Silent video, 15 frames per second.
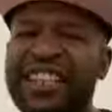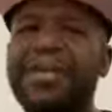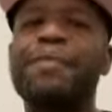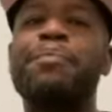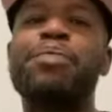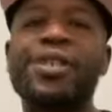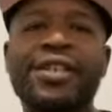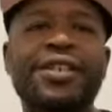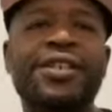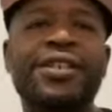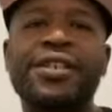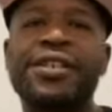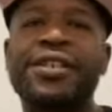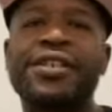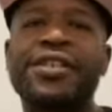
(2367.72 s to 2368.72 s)
number.
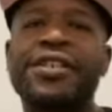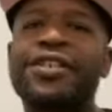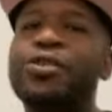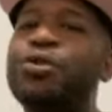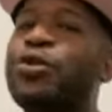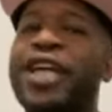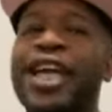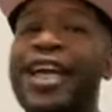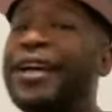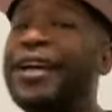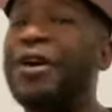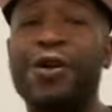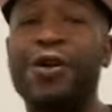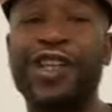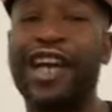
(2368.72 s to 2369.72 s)
You can't
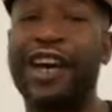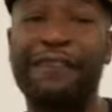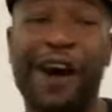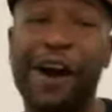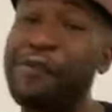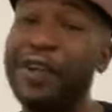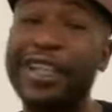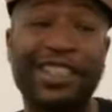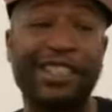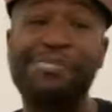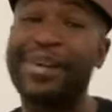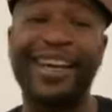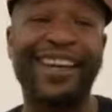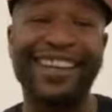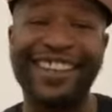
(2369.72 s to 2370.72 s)
go left. I'm Richie
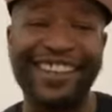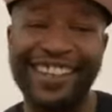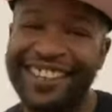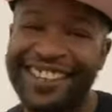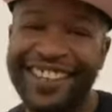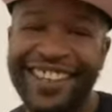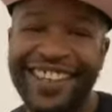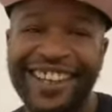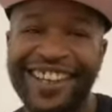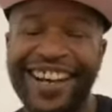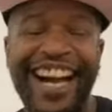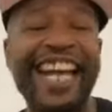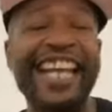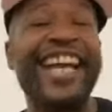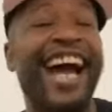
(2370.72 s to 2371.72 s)
Payton.
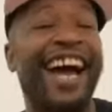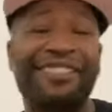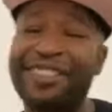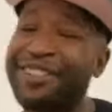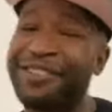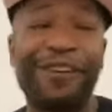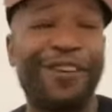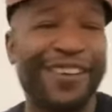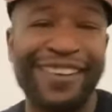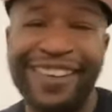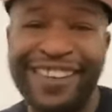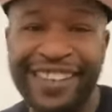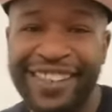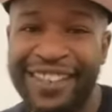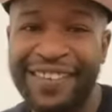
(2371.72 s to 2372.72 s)
I ain't got to score.
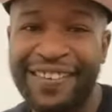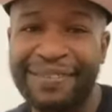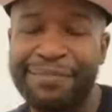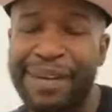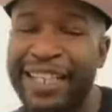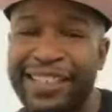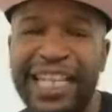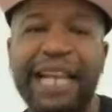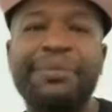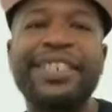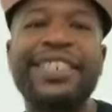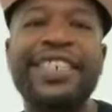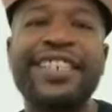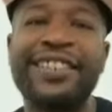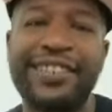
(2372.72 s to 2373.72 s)
My job
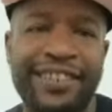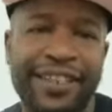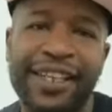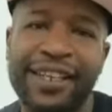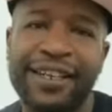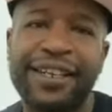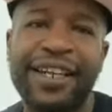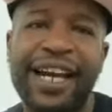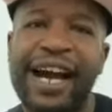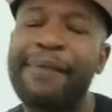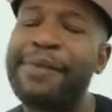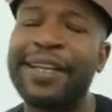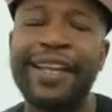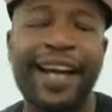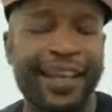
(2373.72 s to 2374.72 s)
is easy. I'm
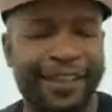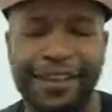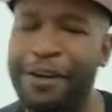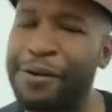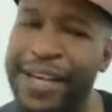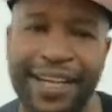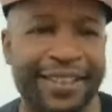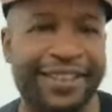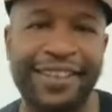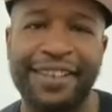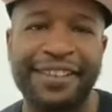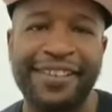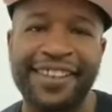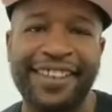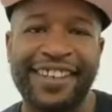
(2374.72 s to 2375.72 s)
gonna lock your ass
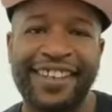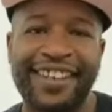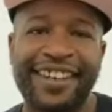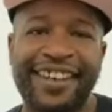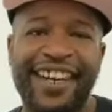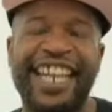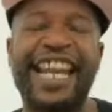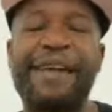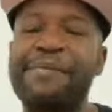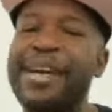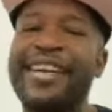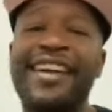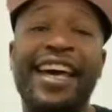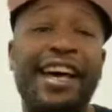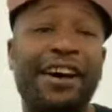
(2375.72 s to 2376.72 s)
up. And I
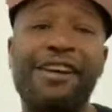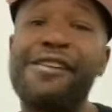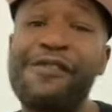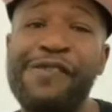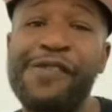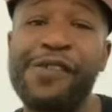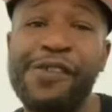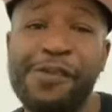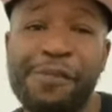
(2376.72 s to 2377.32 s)
made it helpful.